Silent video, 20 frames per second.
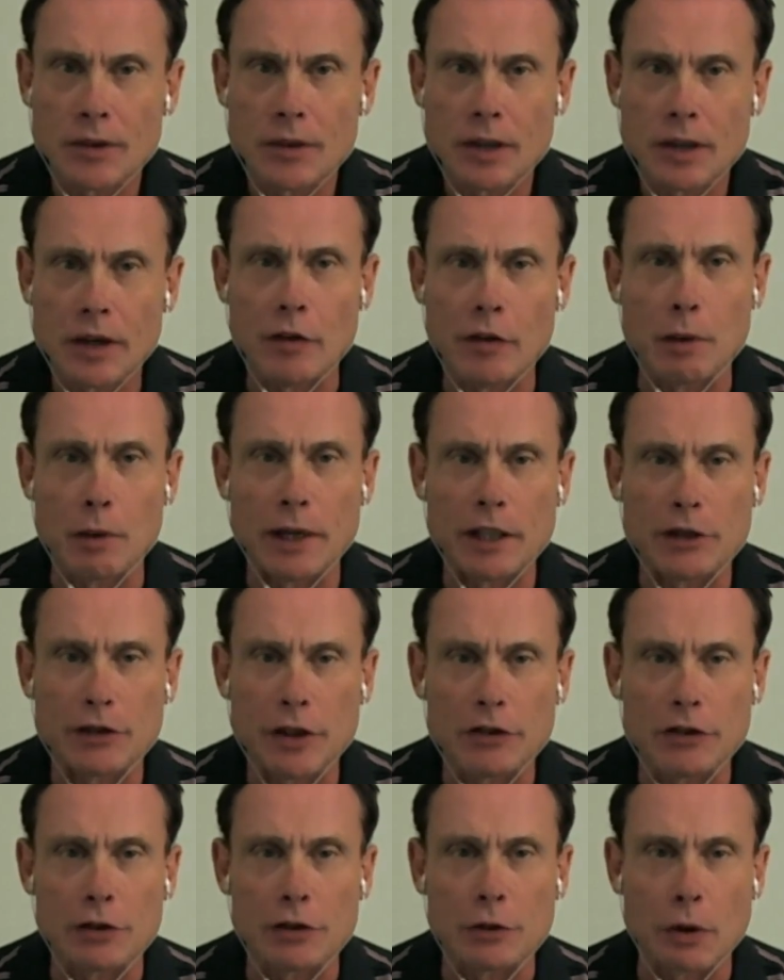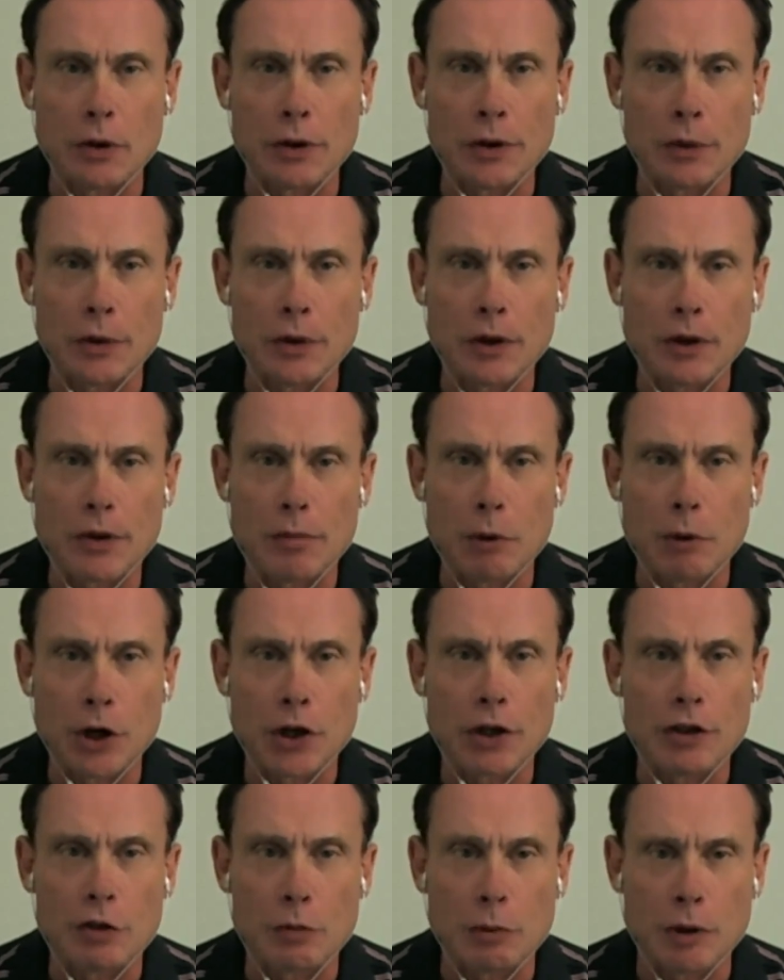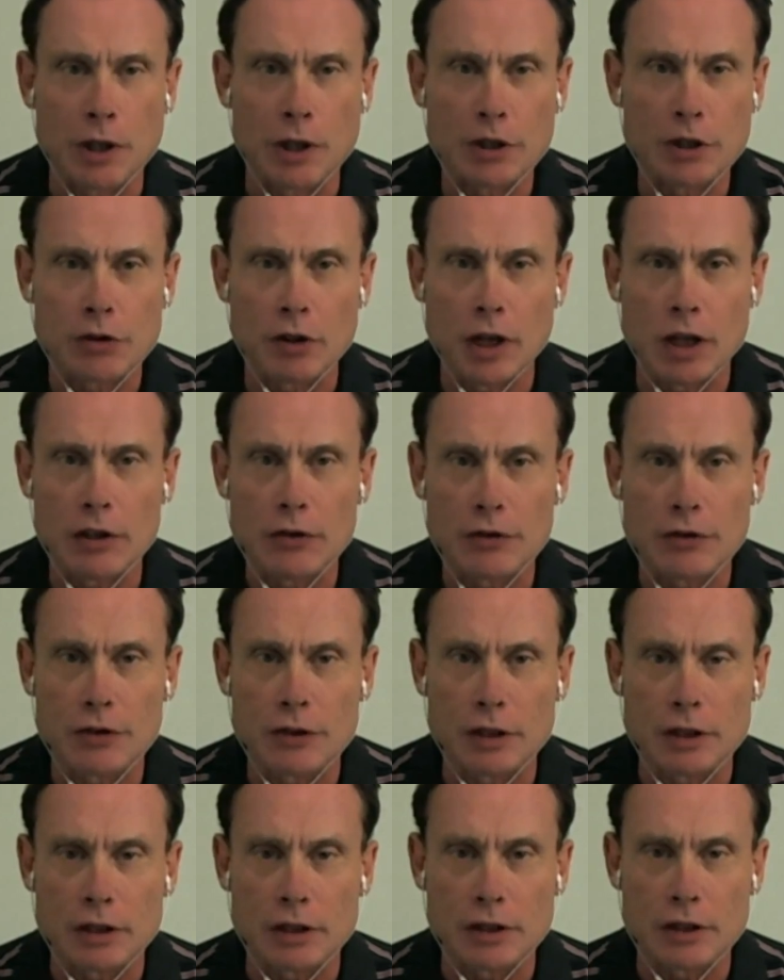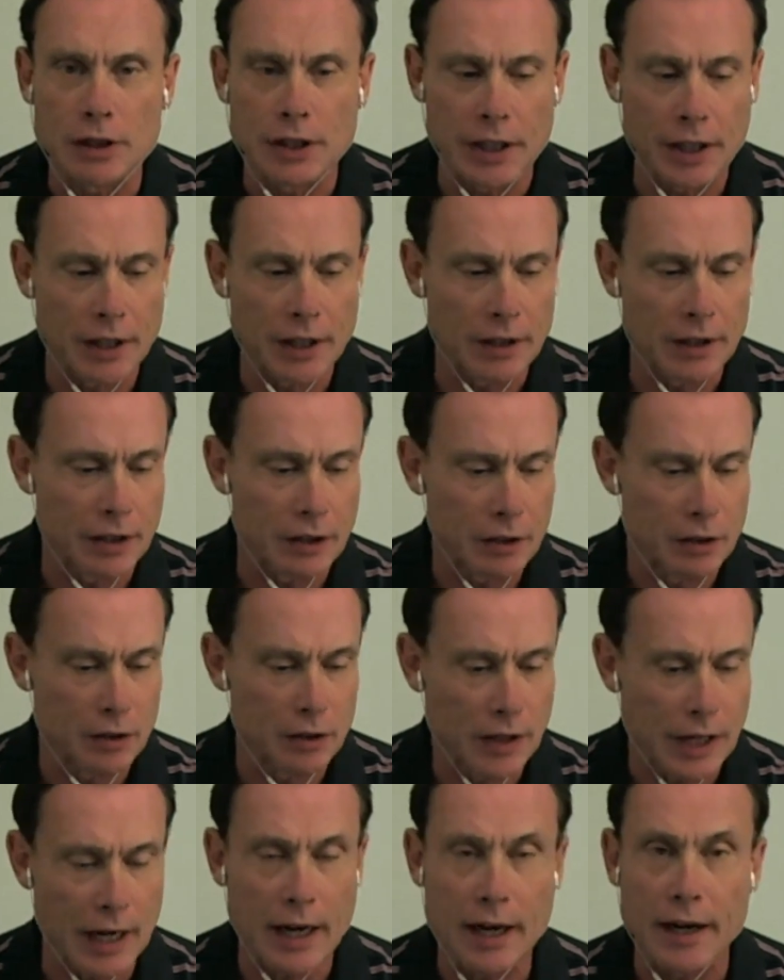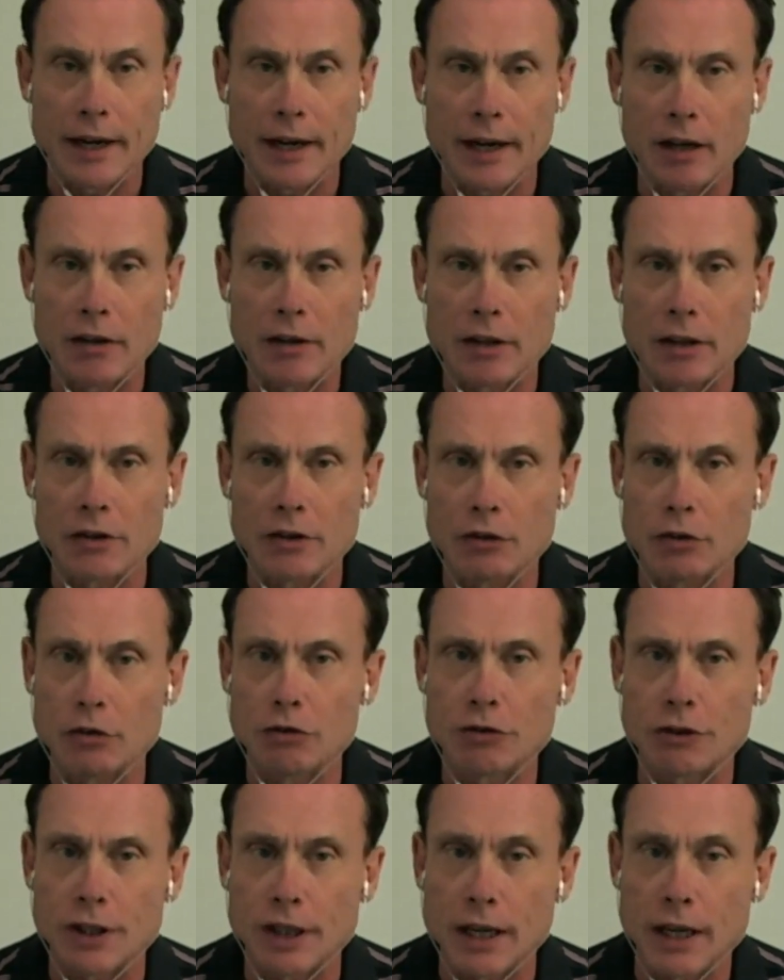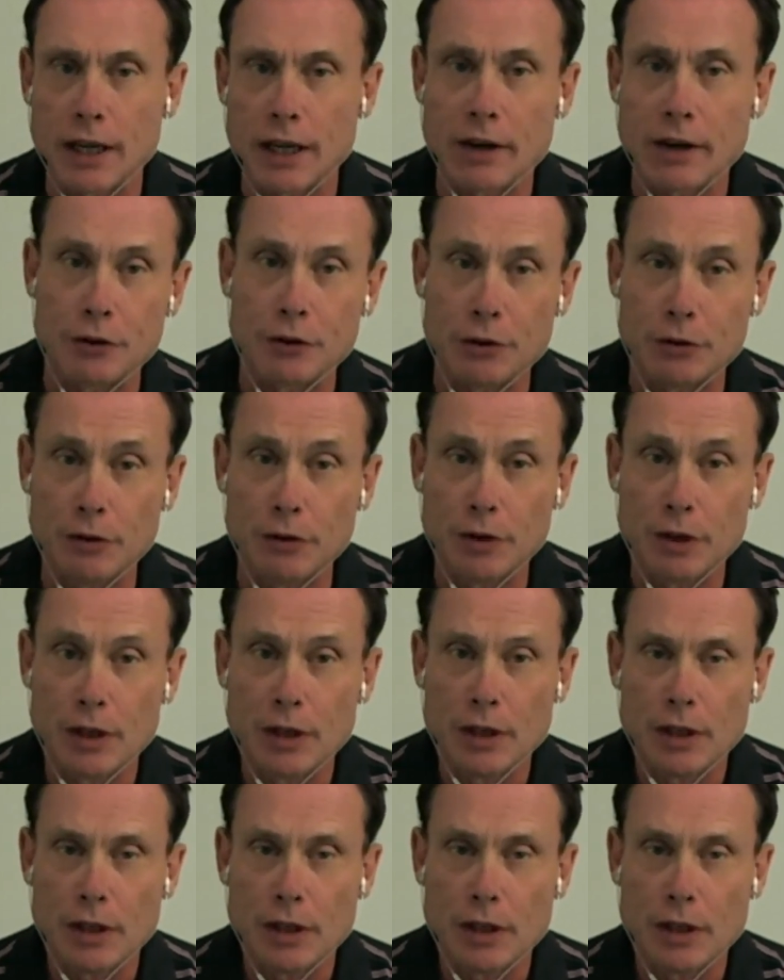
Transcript: Hey everybody, it's Leslie Rohde with Marketers Brain Trust, and here today another hangout on Tuesday afternoon.